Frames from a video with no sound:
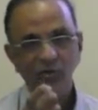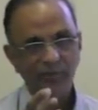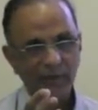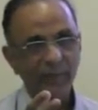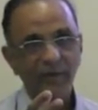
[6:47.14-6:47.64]
or
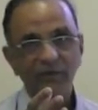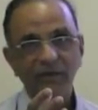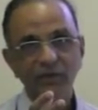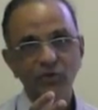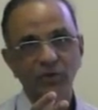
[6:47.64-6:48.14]
millimeters
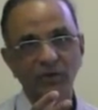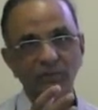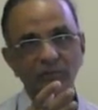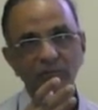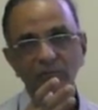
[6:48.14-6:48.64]
actually.
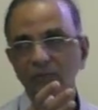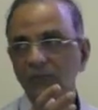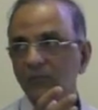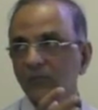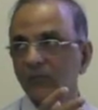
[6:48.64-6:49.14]

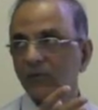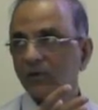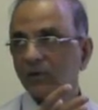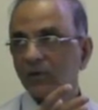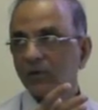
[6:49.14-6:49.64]

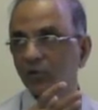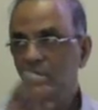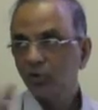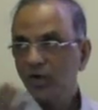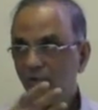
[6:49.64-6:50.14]

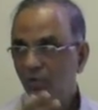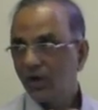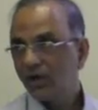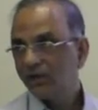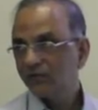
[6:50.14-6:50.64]
So you have to
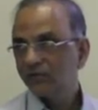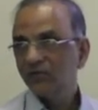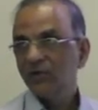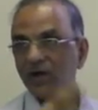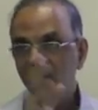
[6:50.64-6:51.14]
ask
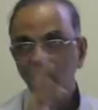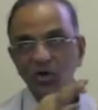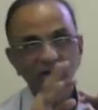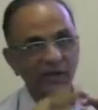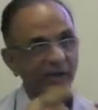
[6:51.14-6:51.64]
I
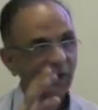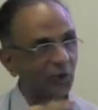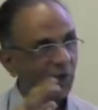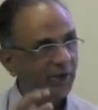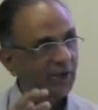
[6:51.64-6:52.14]
want an
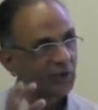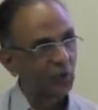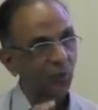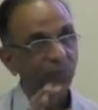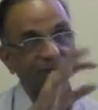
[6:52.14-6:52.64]
endotracheal tube.